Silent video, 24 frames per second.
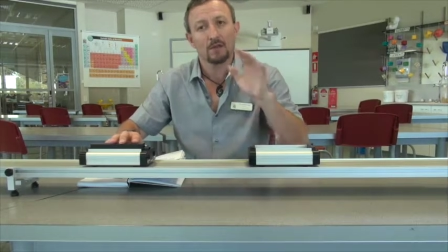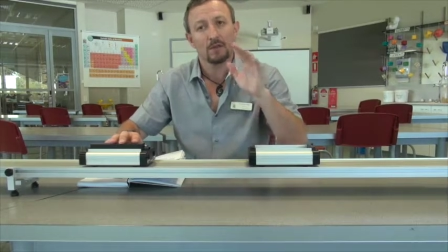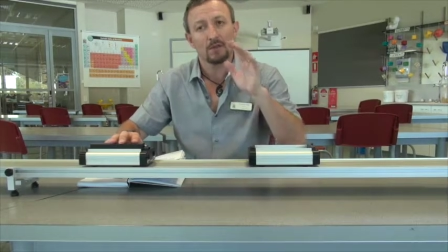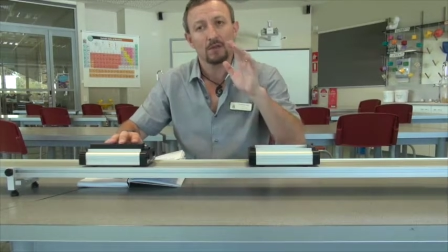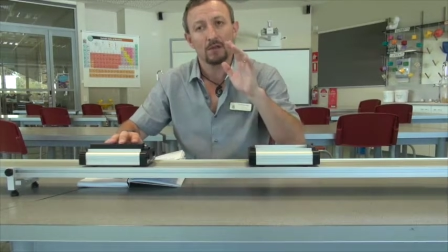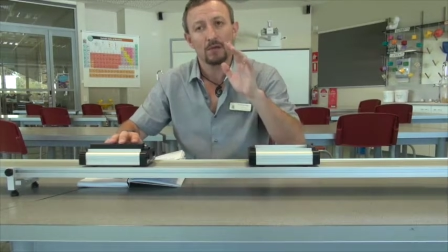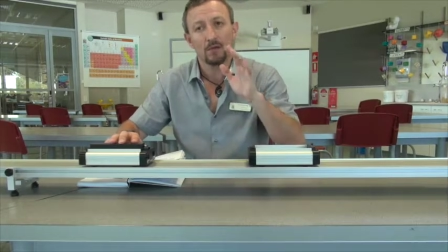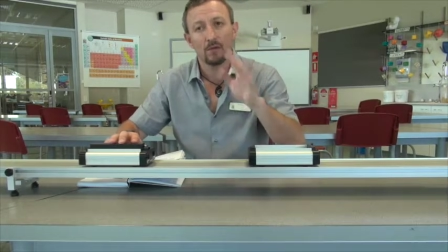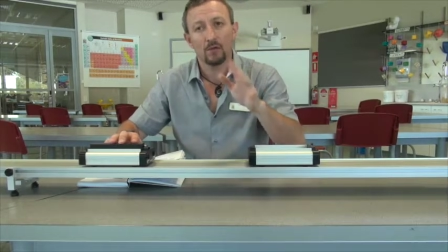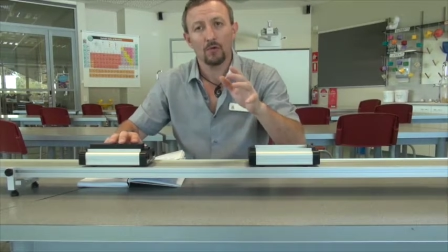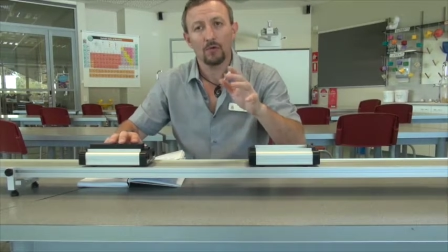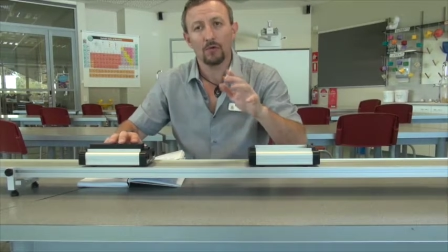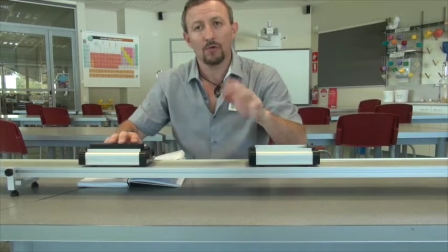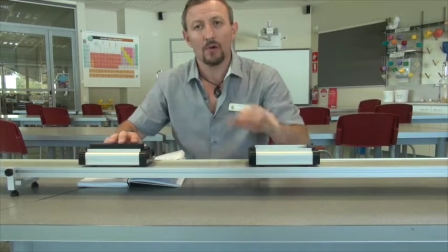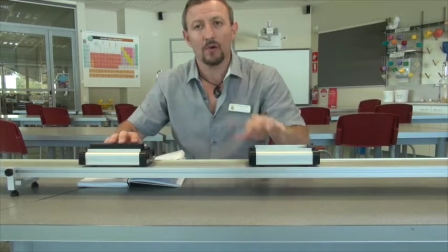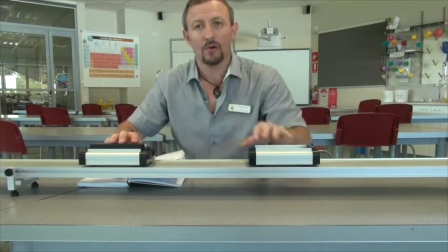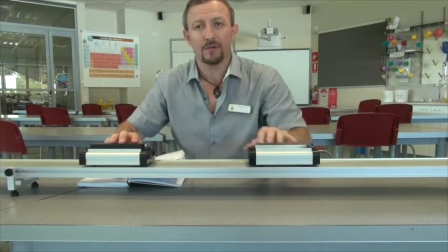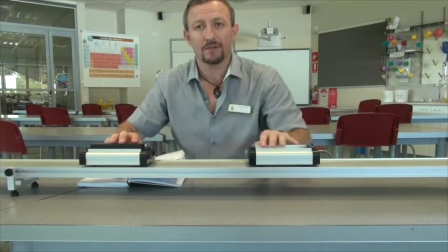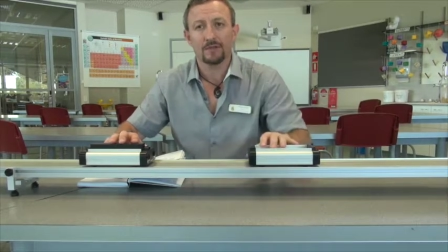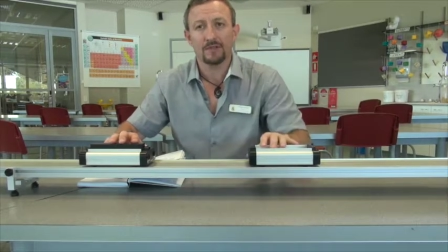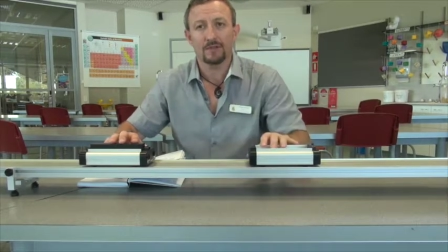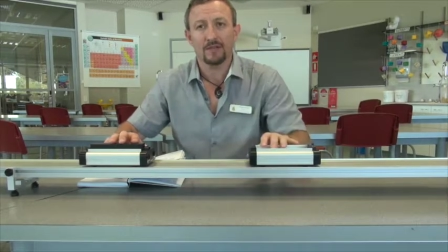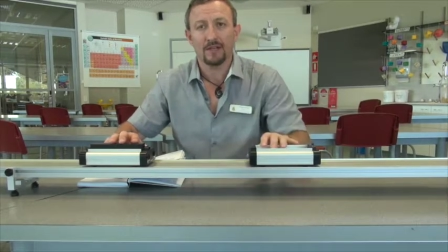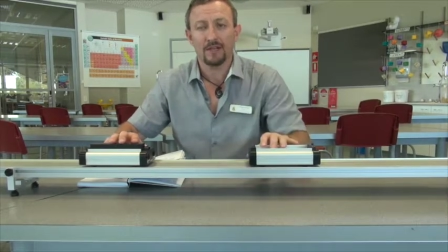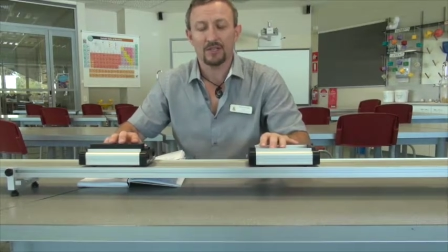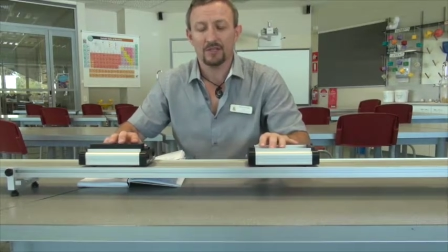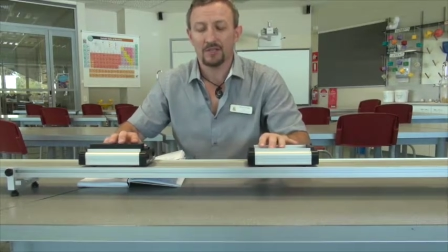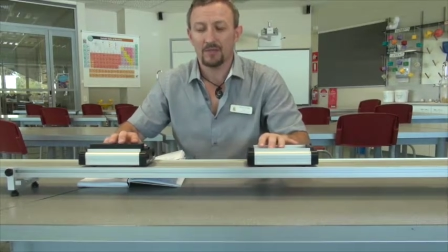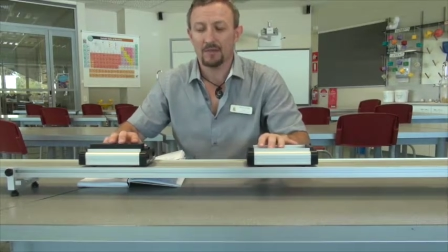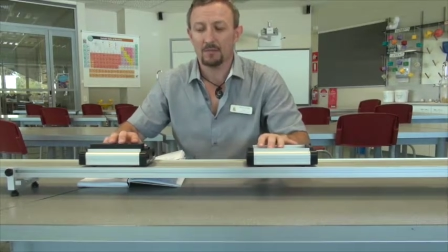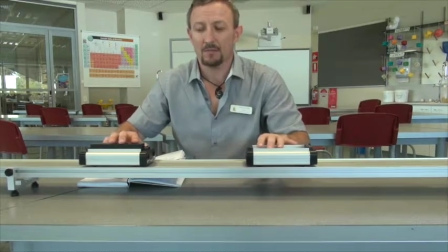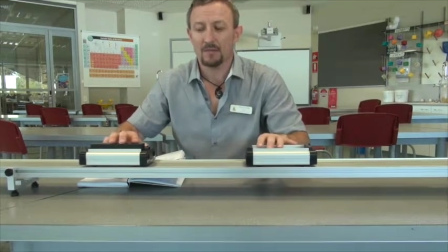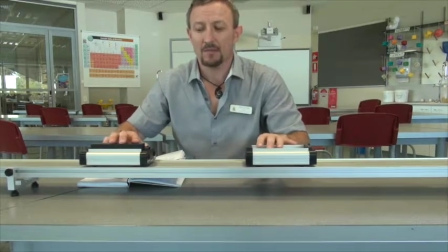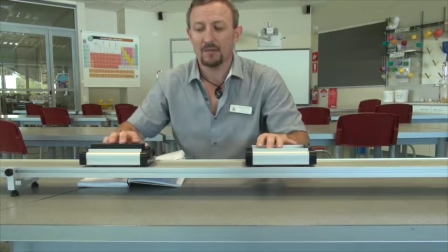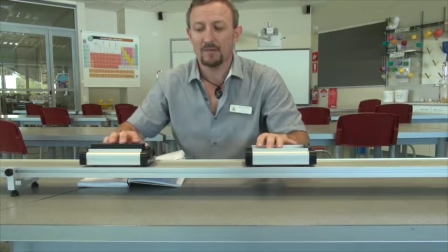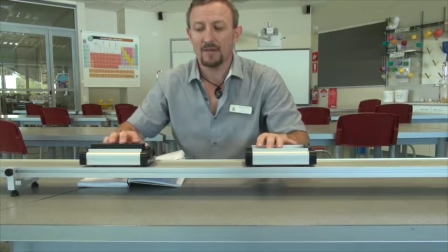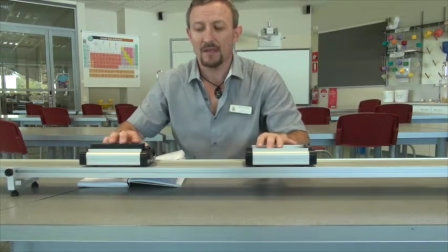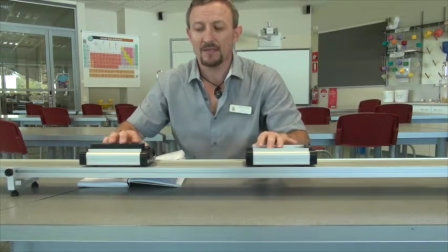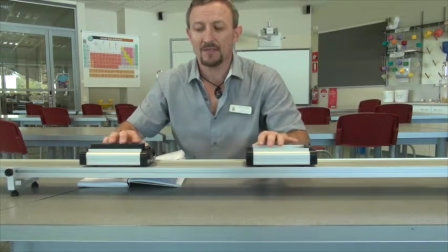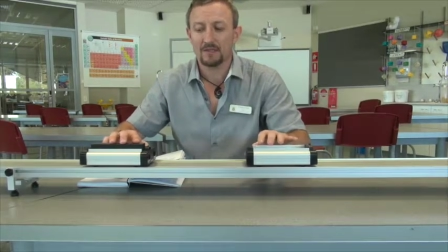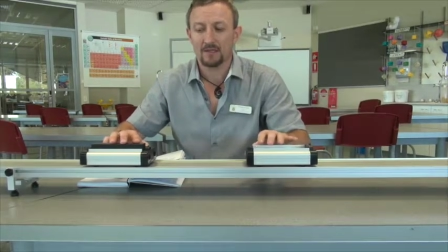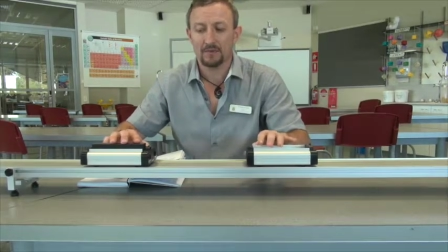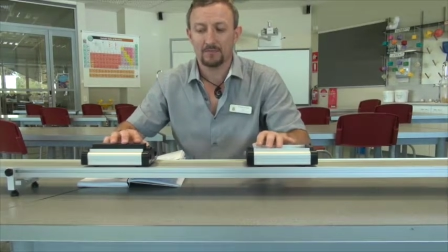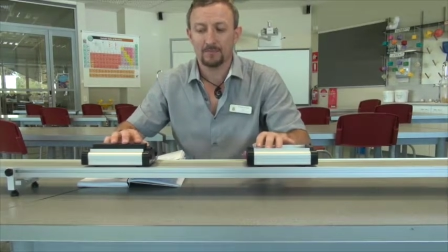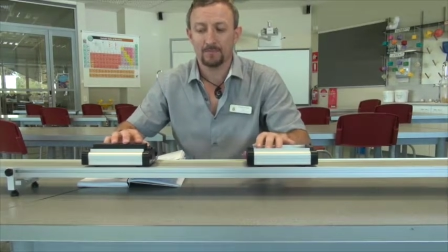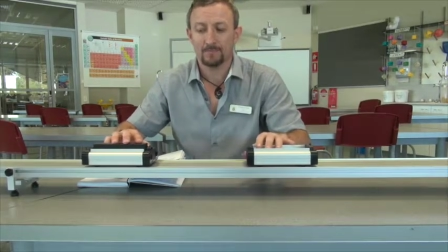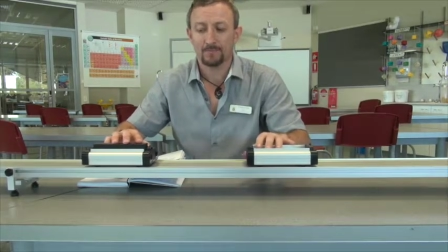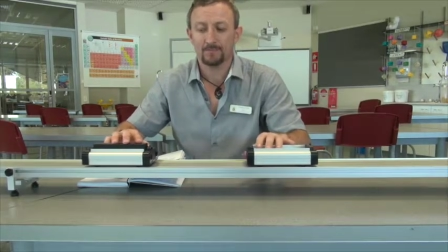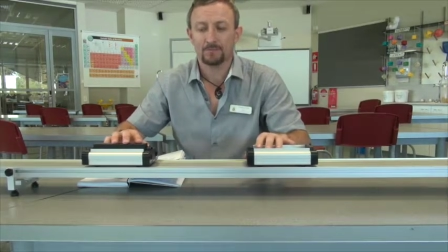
the law of conservation of momentum.